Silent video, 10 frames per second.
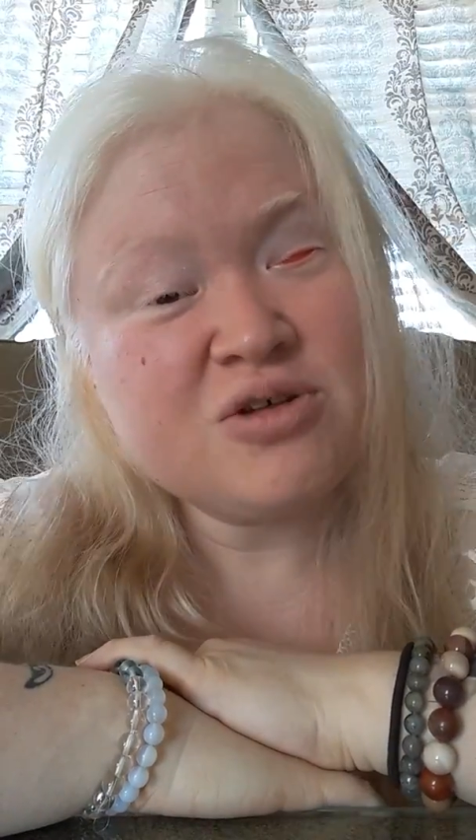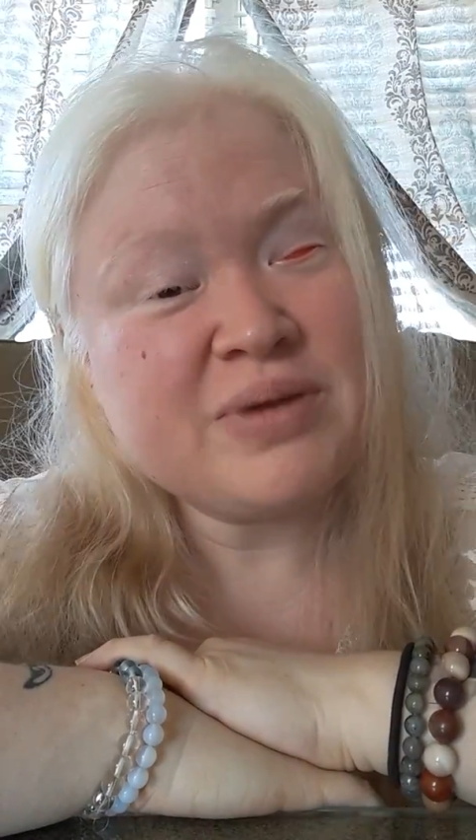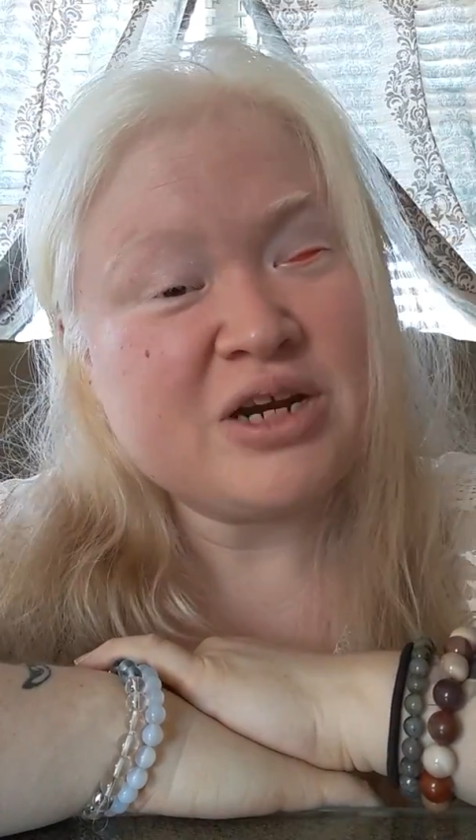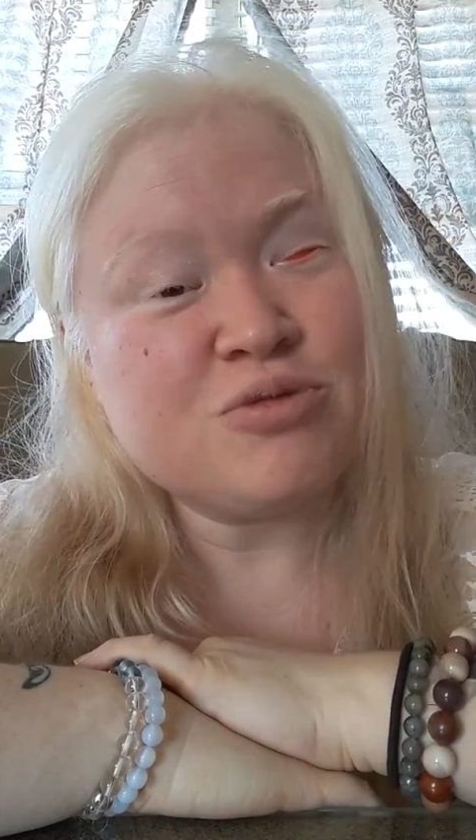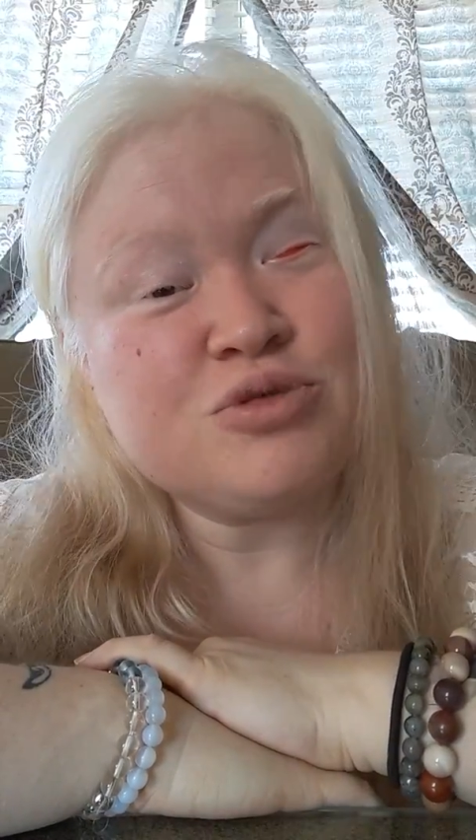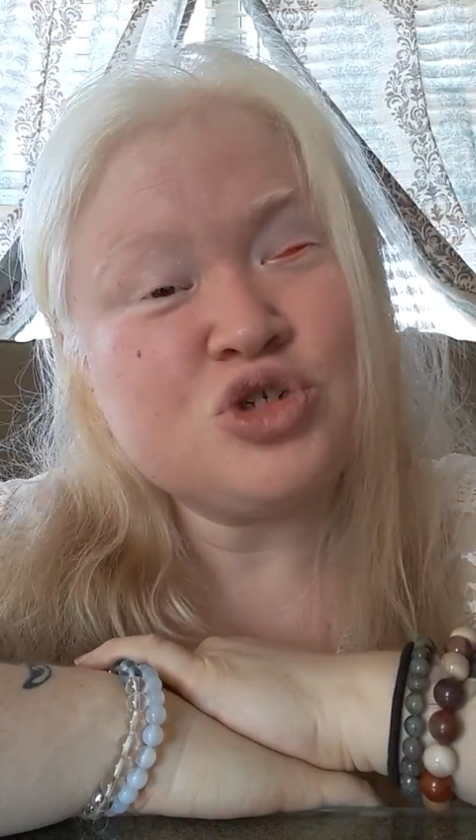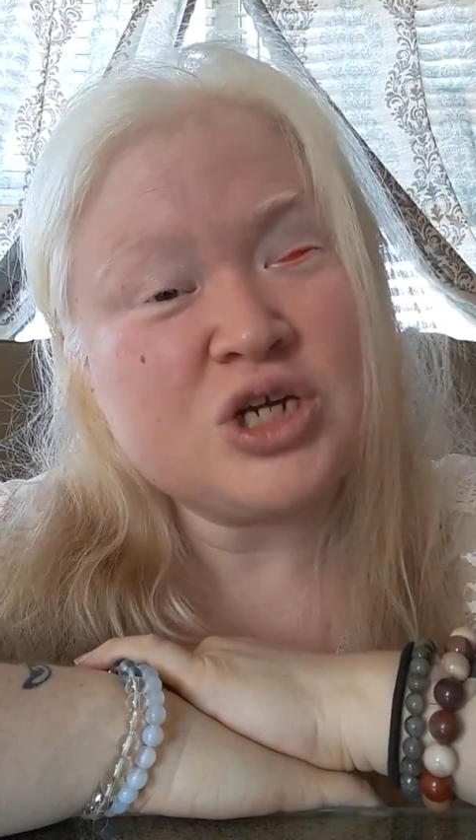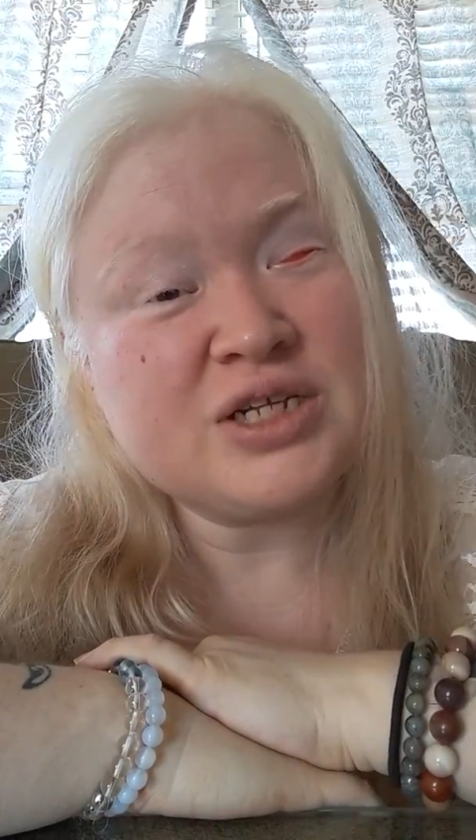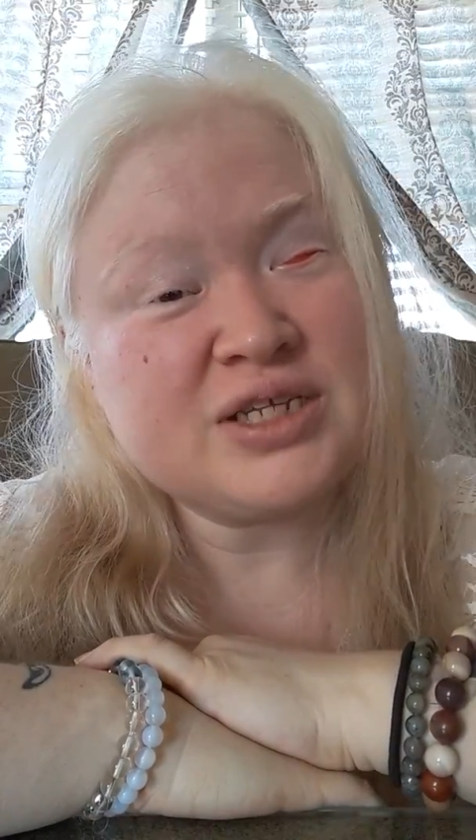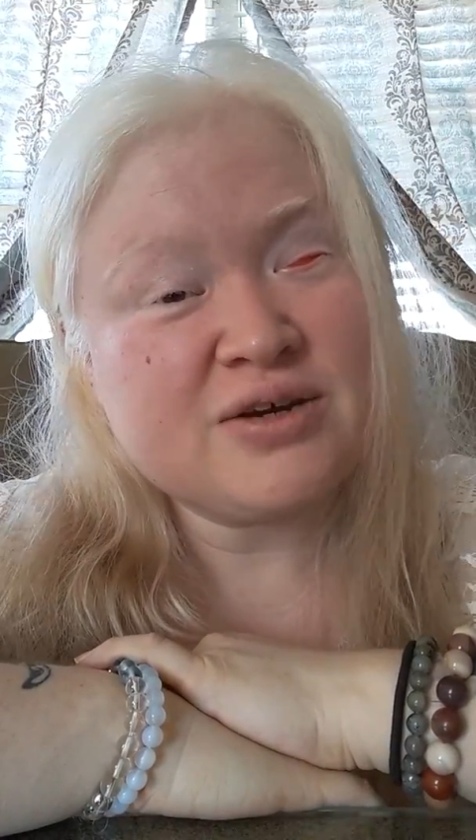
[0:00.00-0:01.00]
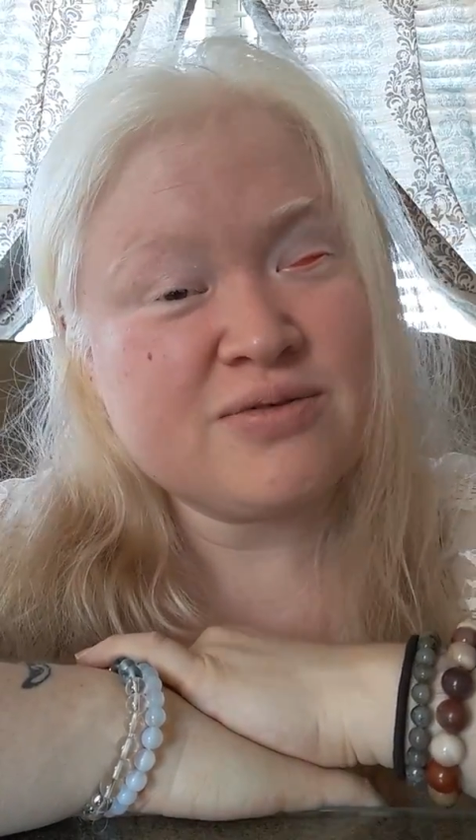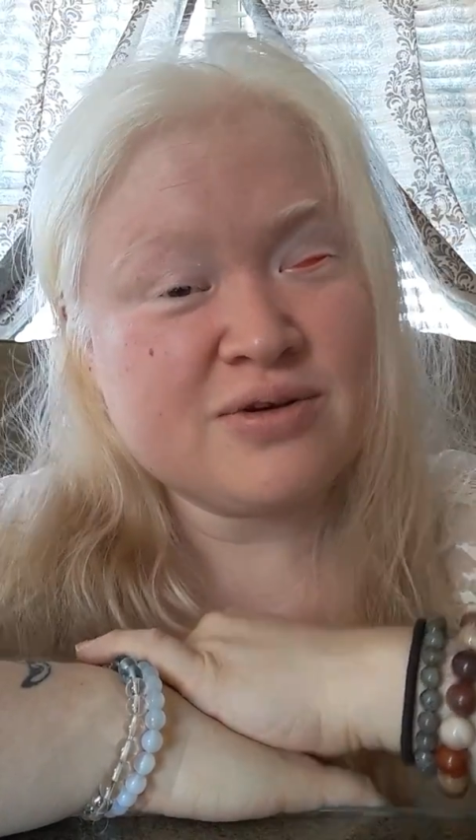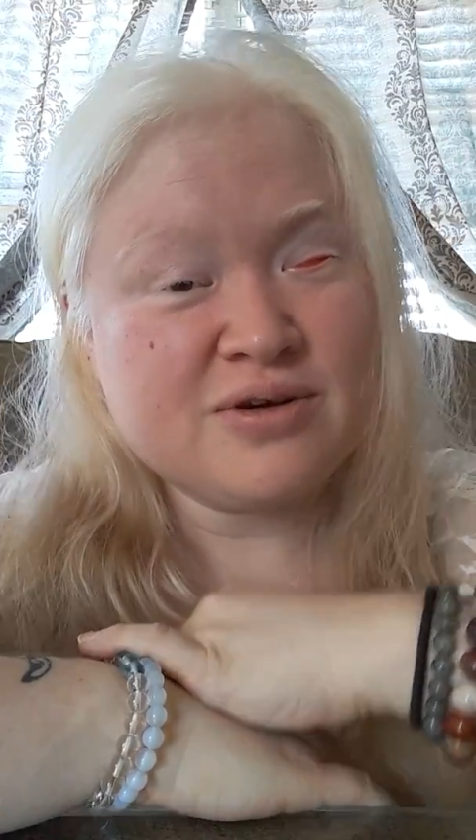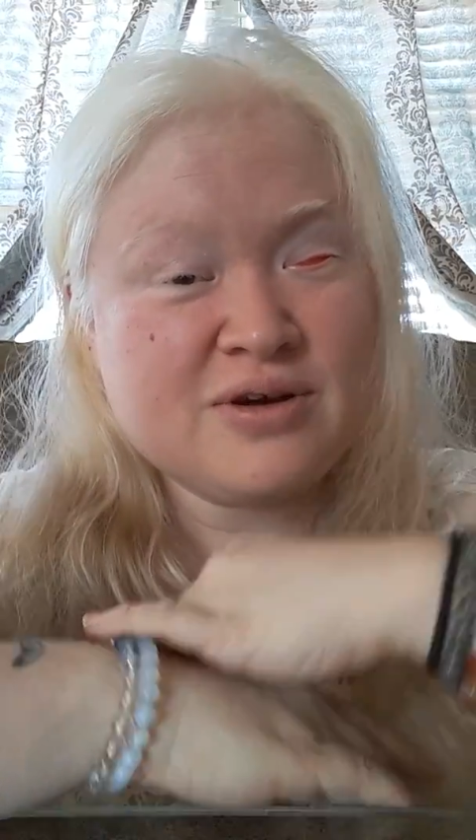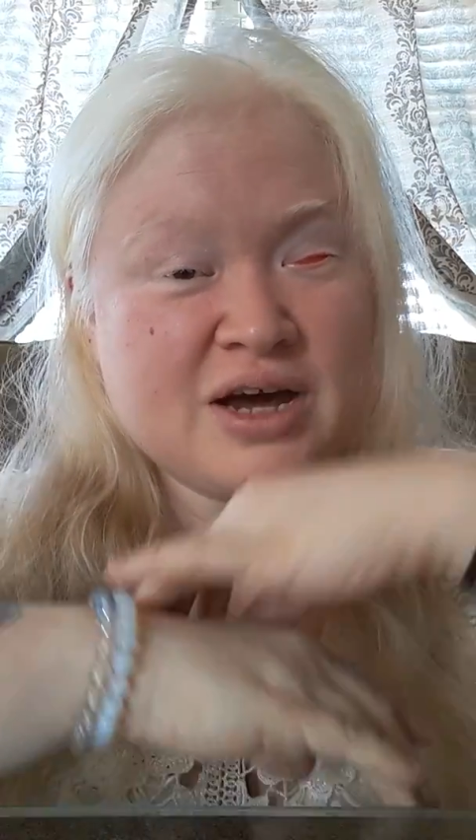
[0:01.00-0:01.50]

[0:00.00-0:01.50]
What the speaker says: albinomoonchildtarot.